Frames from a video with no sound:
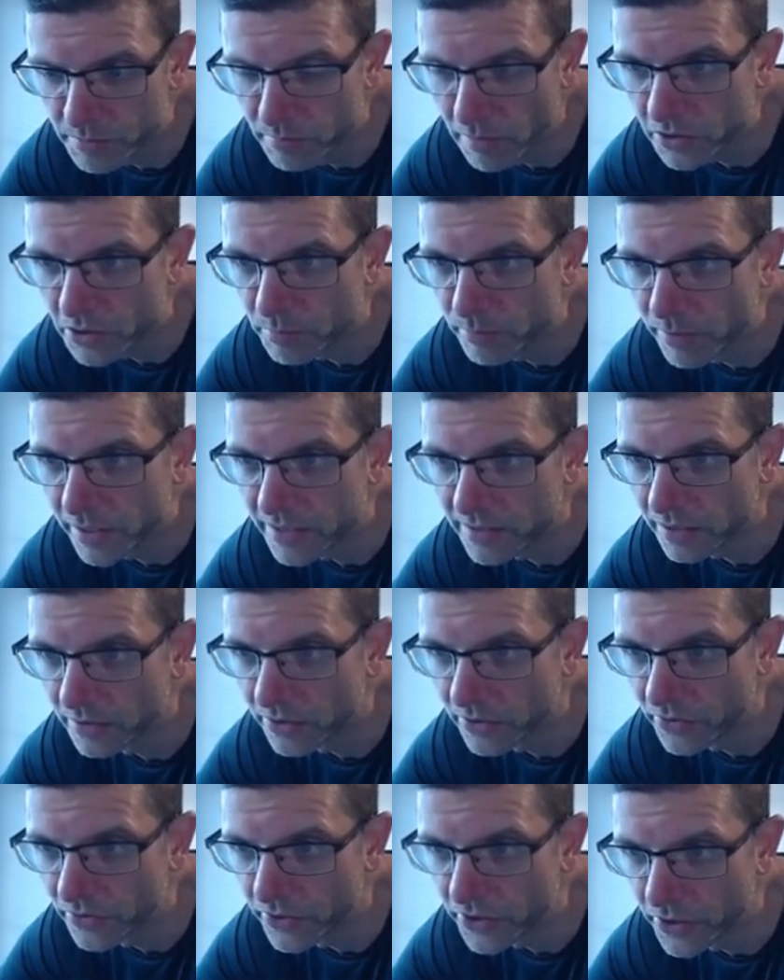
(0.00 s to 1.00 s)
much better
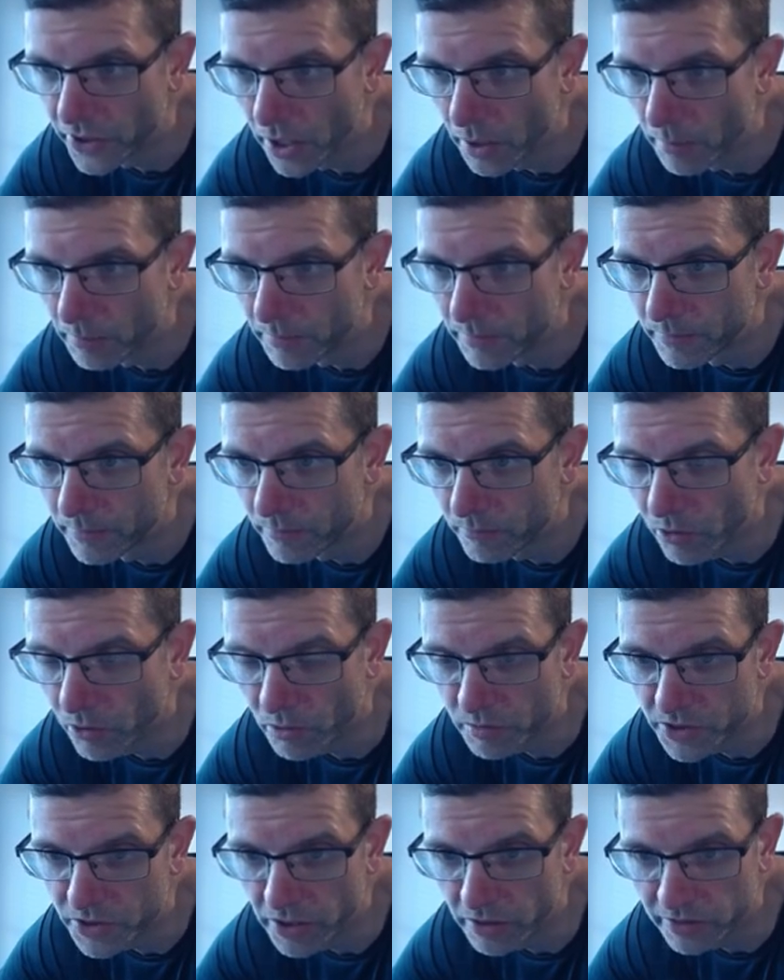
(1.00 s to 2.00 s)
than the um,
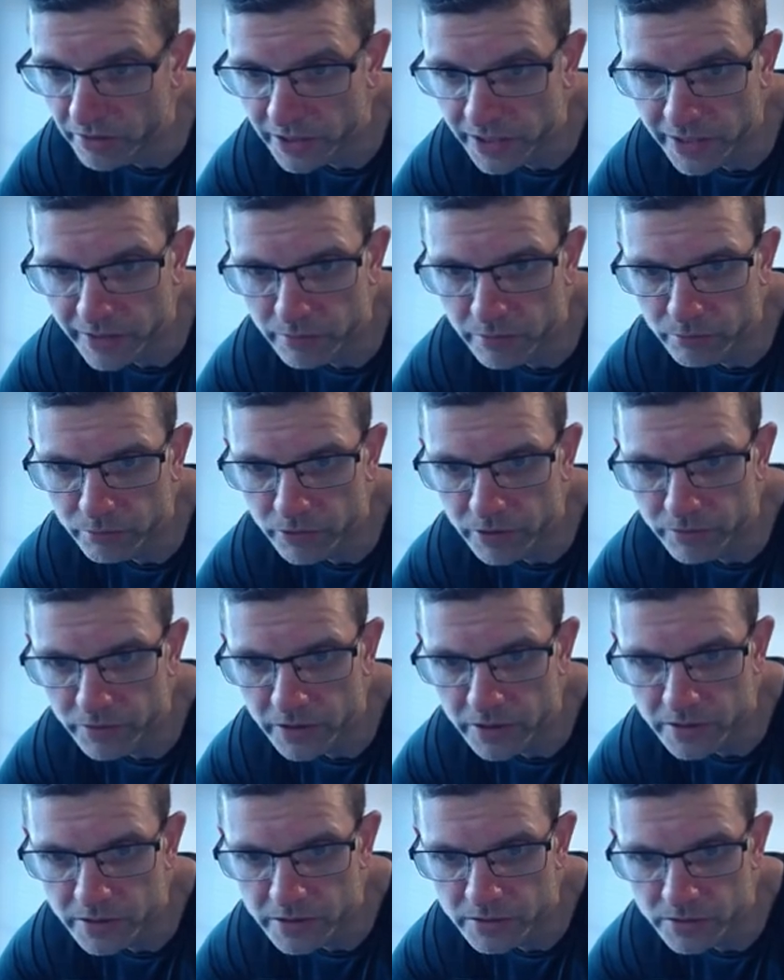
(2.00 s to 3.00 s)
well, you don't get it with
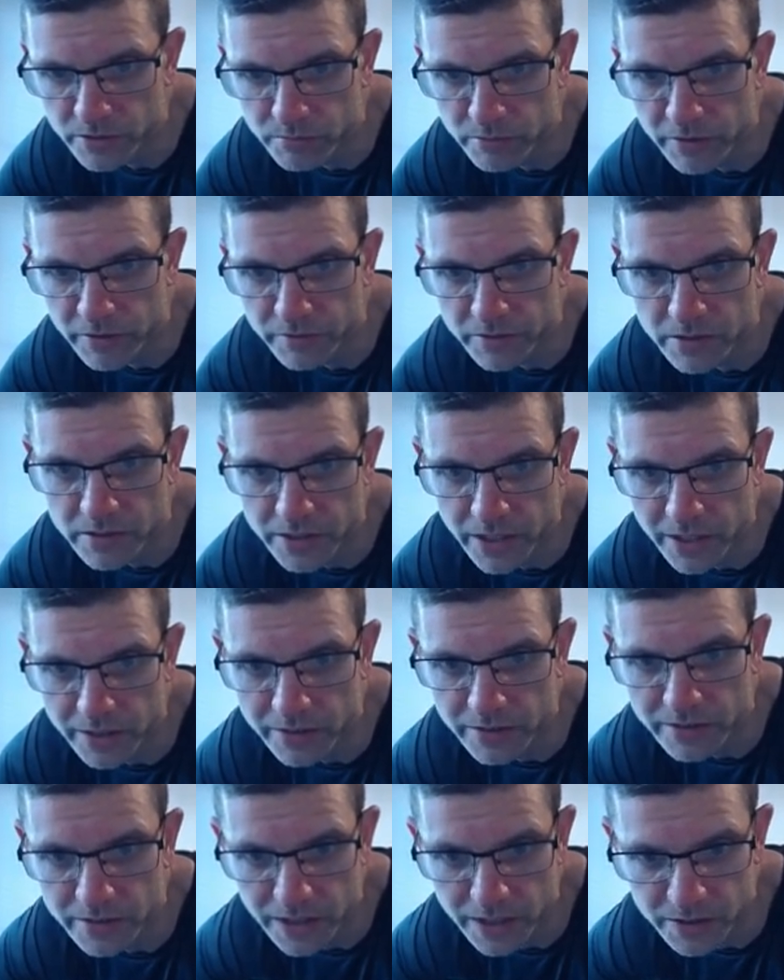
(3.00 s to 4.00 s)
uh, Zwift as
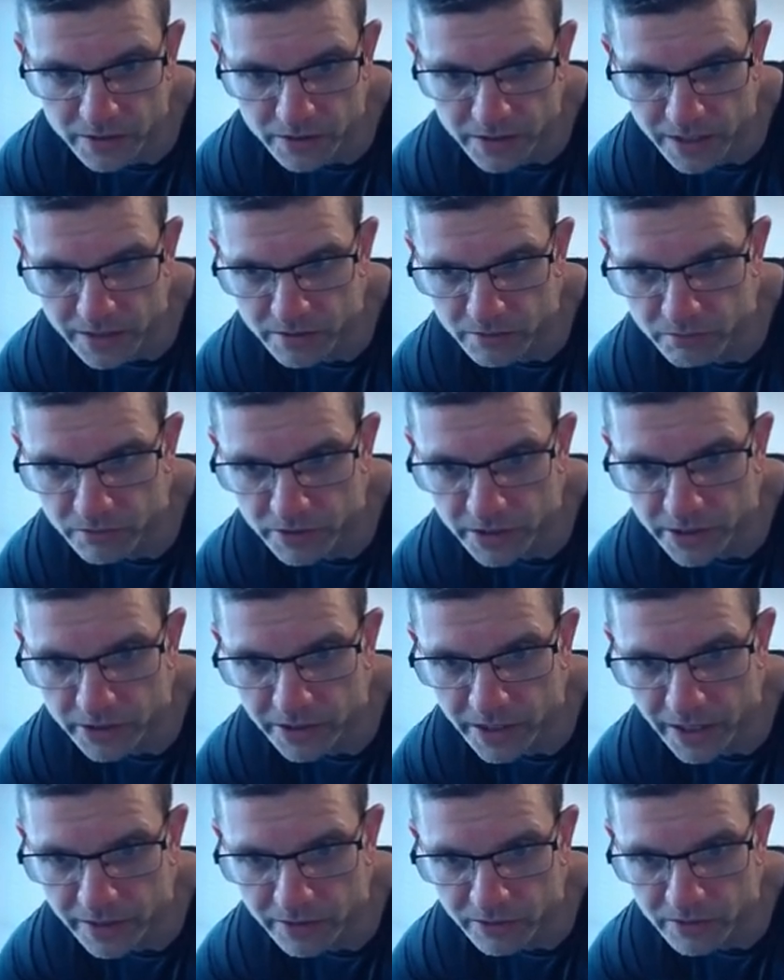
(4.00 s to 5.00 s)
standards. That's that's a really
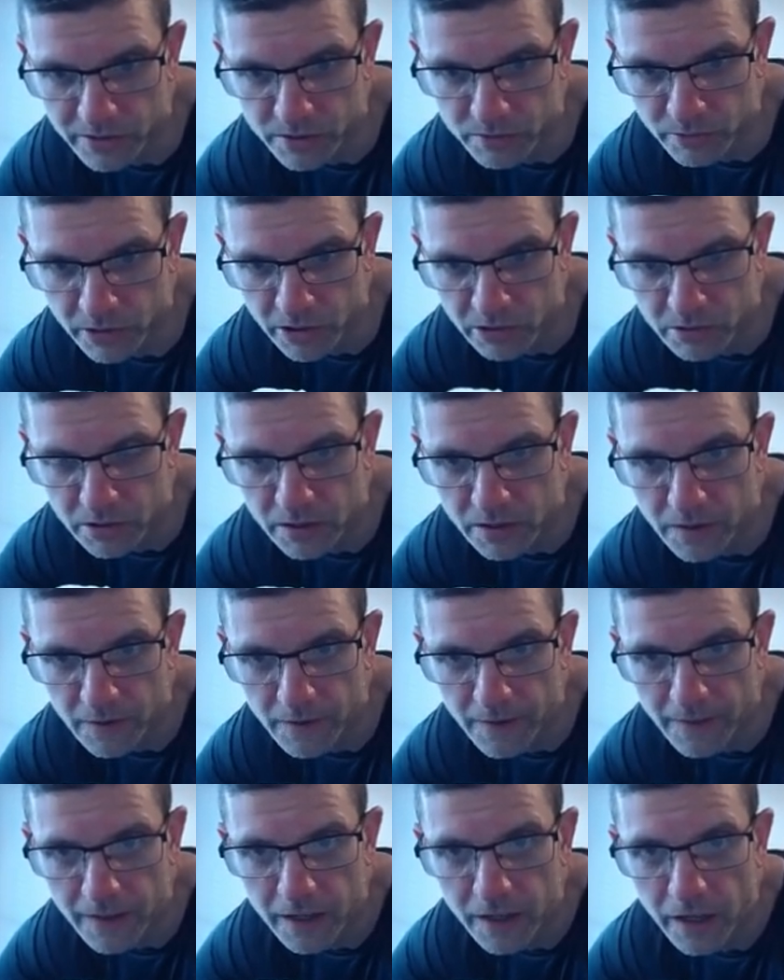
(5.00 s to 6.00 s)
good add-on as well.
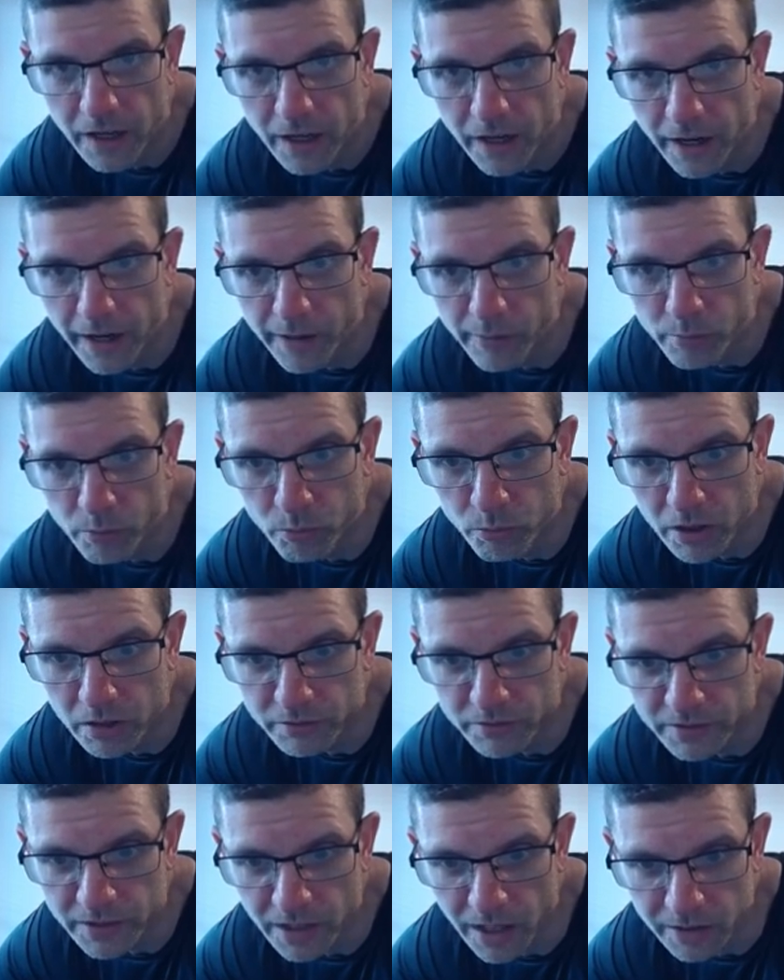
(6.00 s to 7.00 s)
Uh, but what
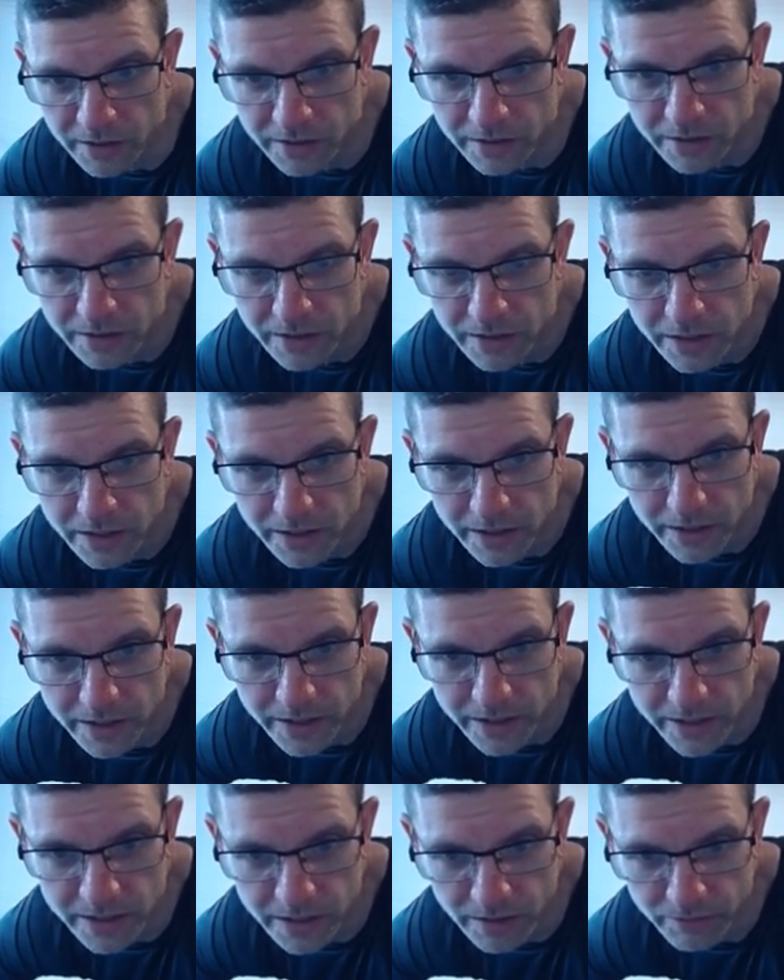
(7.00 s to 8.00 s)
I've done
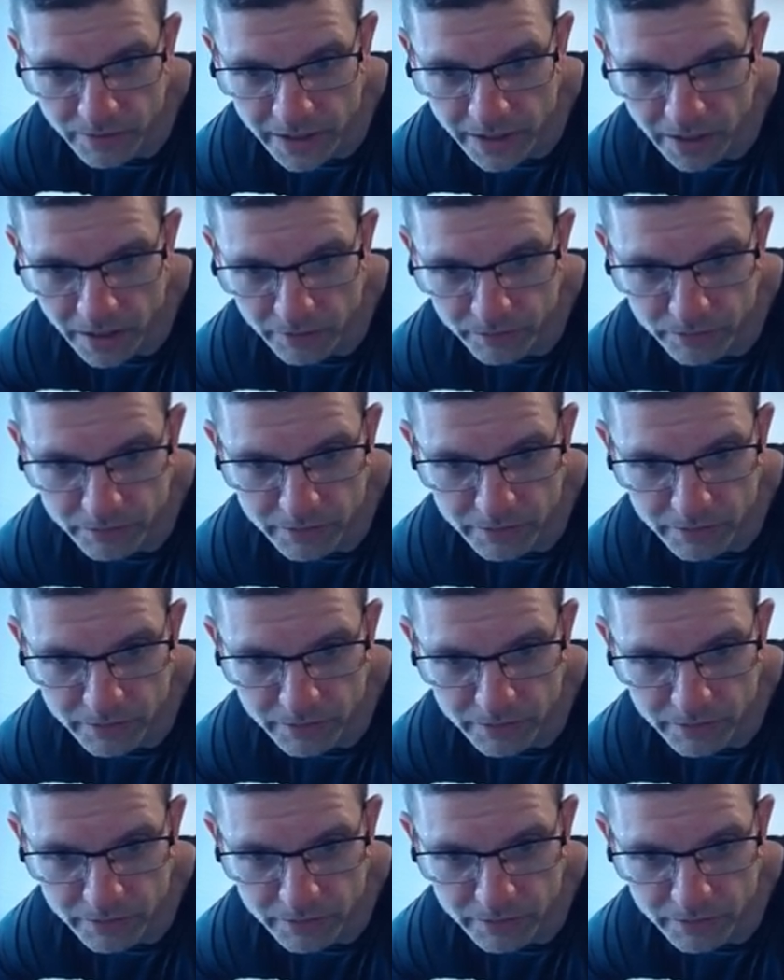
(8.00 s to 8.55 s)
is I've, I've